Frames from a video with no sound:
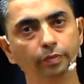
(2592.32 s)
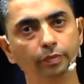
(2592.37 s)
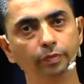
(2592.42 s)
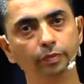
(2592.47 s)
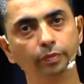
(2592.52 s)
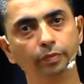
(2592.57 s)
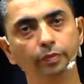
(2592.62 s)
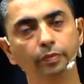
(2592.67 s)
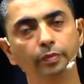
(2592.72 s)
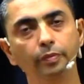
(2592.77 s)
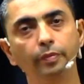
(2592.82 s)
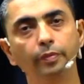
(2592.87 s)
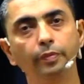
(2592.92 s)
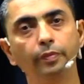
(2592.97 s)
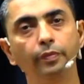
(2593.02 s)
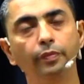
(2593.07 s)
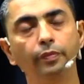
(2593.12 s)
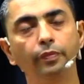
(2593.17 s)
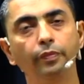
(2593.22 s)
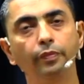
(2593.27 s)

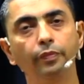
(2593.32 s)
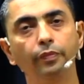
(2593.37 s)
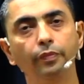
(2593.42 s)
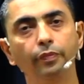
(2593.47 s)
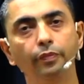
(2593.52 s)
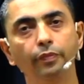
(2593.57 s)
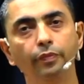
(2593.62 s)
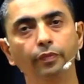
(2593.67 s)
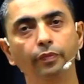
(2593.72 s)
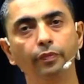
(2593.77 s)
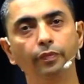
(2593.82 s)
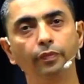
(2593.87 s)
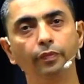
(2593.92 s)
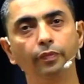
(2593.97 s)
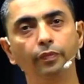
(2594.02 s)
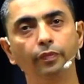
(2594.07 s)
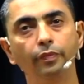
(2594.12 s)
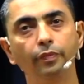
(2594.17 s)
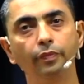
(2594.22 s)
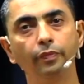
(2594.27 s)

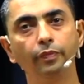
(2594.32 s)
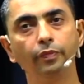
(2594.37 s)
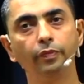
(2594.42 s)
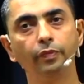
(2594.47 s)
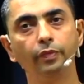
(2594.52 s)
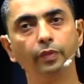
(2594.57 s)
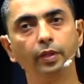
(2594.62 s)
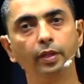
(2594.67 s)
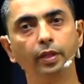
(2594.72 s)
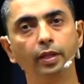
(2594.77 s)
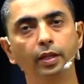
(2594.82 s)
[no speech]